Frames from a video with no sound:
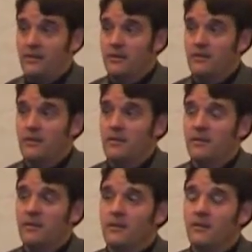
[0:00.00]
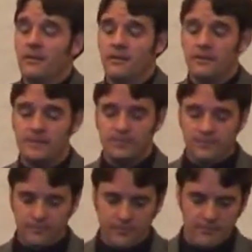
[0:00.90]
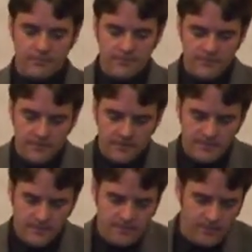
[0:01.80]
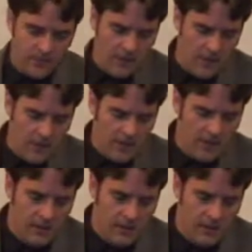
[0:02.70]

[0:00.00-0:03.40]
(no one is talking)